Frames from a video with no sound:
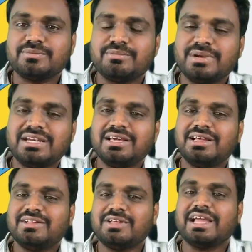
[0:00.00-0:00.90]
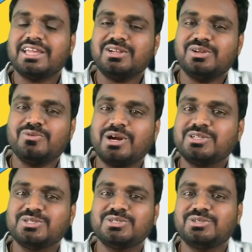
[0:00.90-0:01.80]
But again,
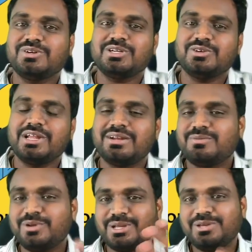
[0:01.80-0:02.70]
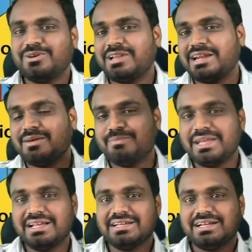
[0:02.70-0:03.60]
what you end up doing, you end up
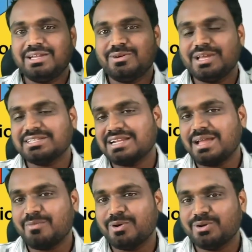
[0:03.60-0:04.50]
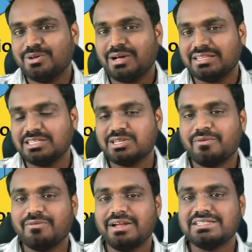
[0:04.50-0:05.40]
paying extra amount to other
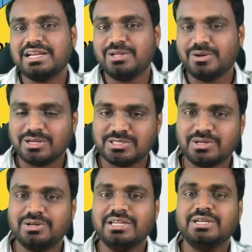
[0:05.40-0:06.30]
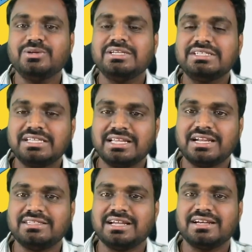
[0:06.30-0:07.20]
softwares, and you also need to
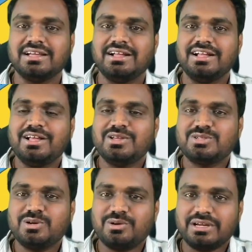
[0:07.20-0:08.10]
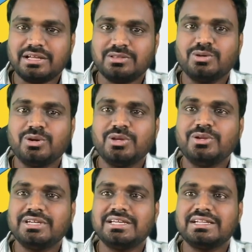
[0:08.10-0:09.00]
integrate that. So though you
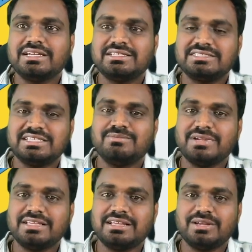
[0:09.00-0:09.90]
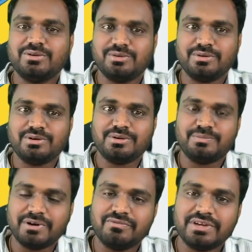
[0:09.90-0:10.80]
integrate seamless,
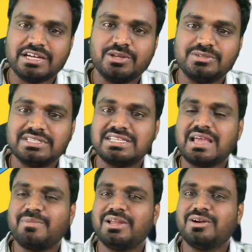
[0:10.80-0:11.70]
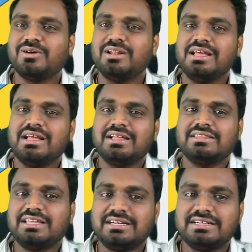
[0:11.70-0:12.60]
perfectly using JPR and all,
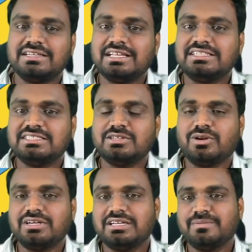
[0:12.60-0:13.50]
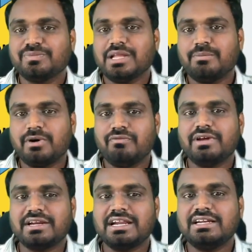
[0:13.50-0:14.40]
that's not
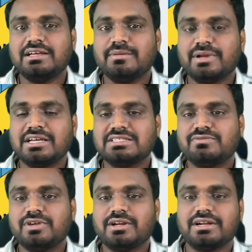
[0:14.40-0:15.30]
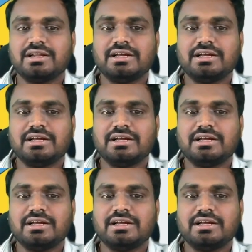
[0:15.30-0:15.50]
perfect, right? Because we are